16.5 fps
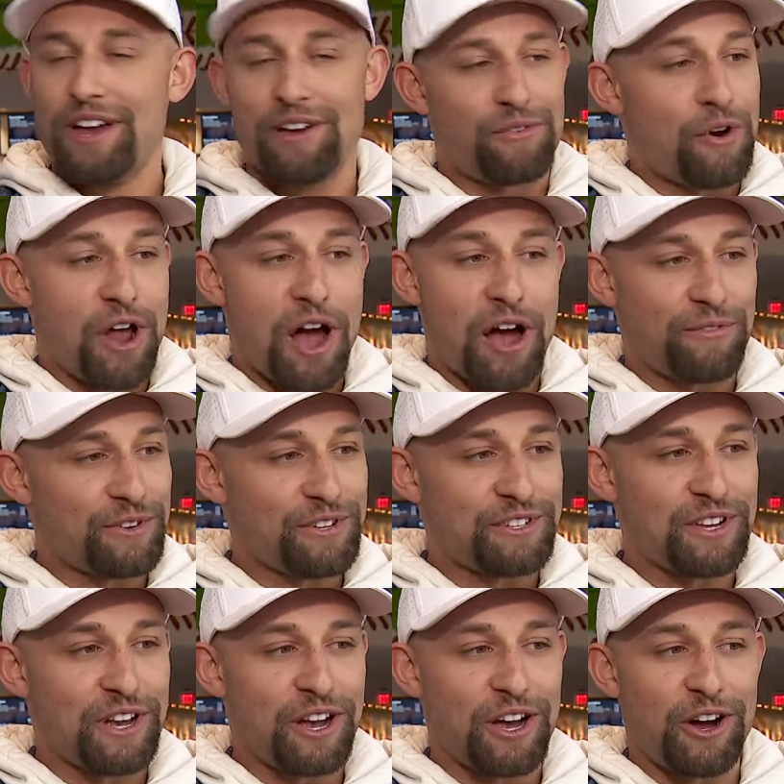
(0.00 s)
front
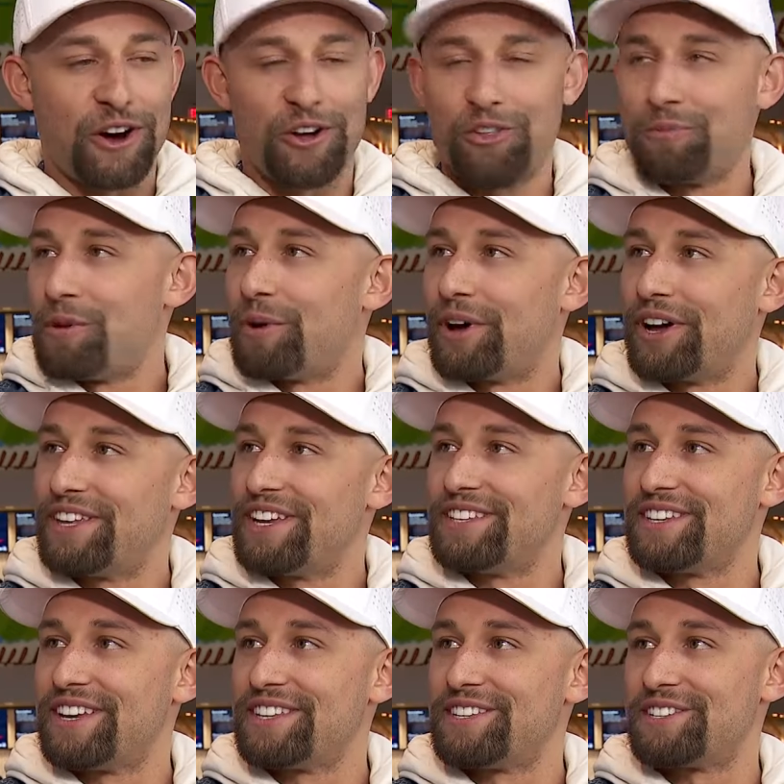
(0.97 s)
office, uh, all the people I
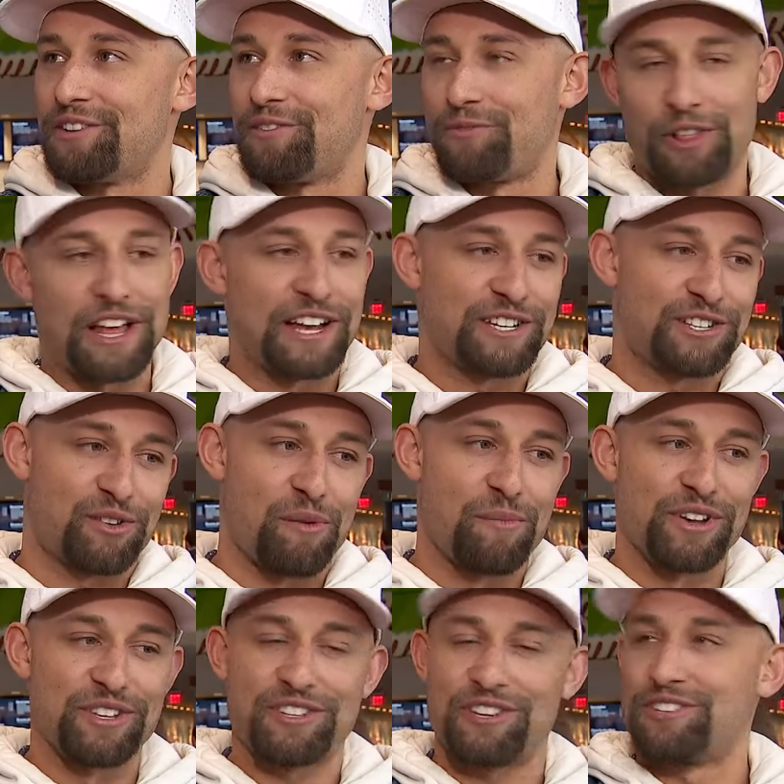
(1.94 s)
didn't get to see for the last three
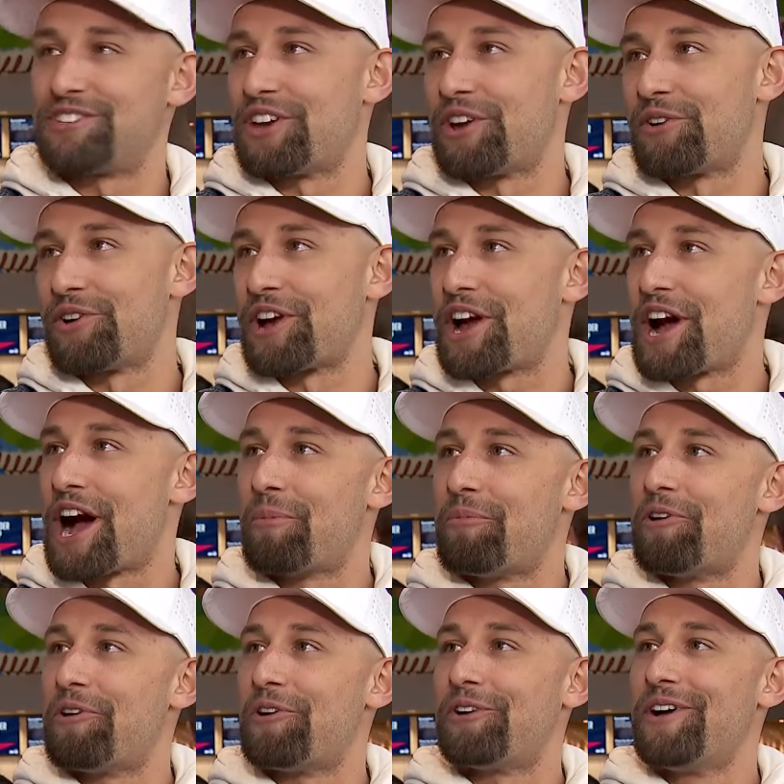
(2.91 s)
months because they were in
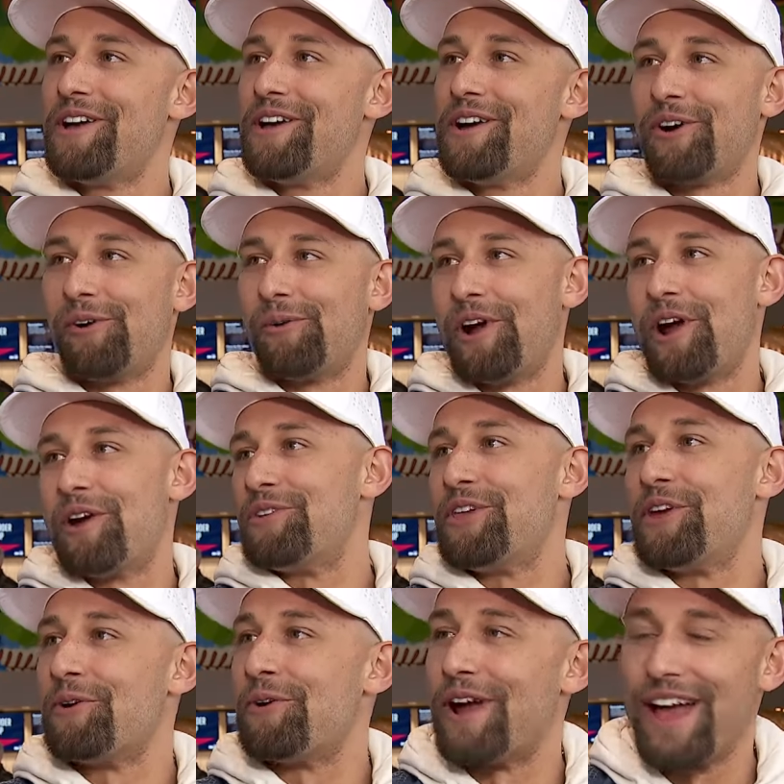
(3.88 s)
Cabo or wherever
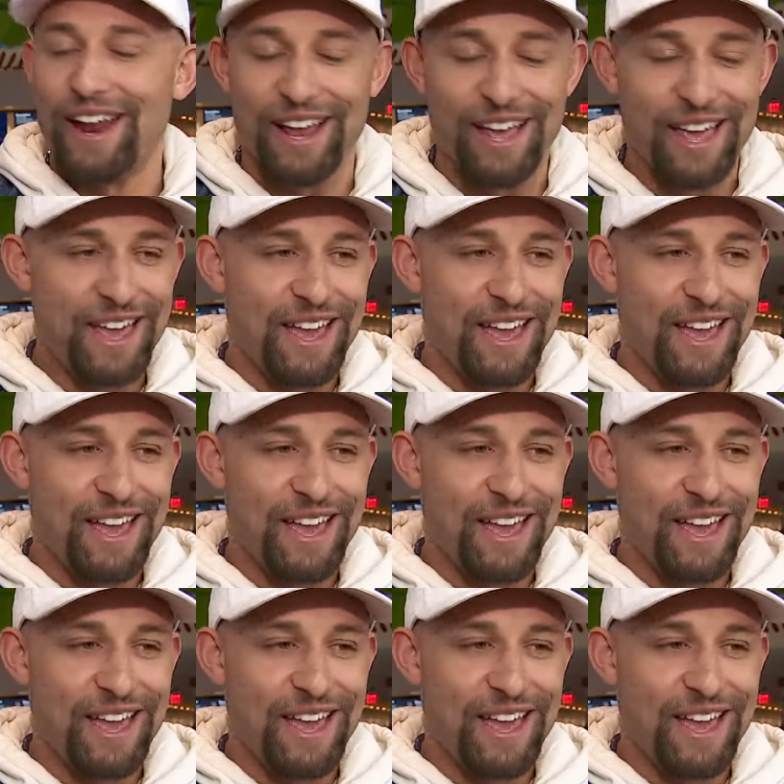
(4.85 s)
they were at.